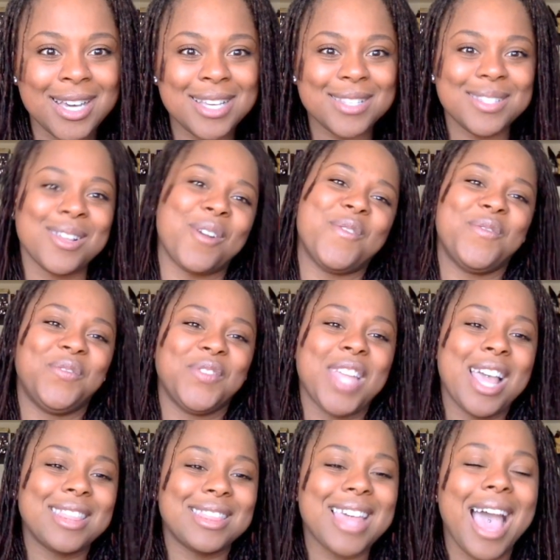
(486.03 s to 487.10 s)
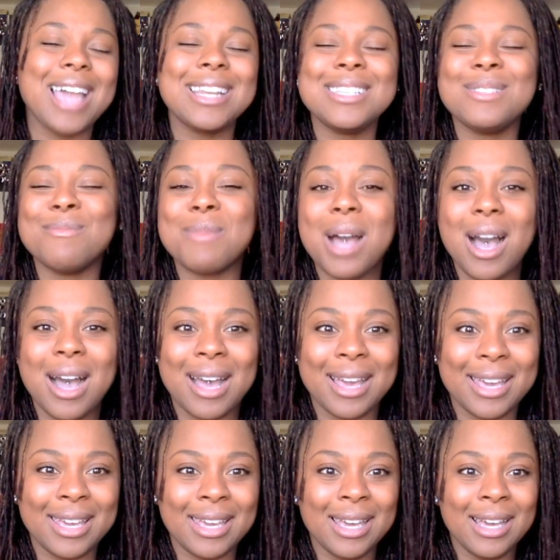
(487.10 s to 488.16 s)
So that is
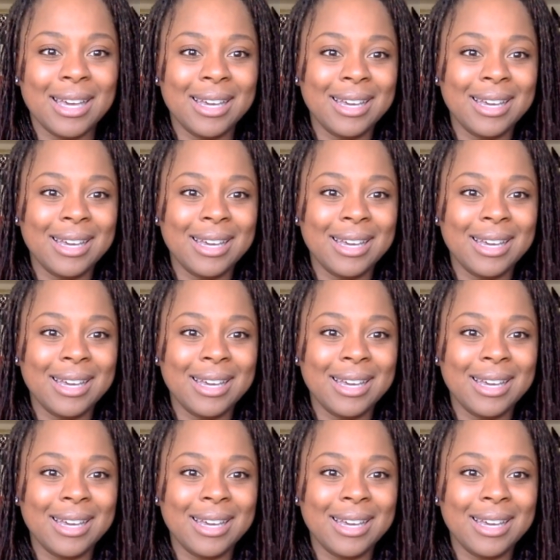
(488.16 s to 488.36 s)
my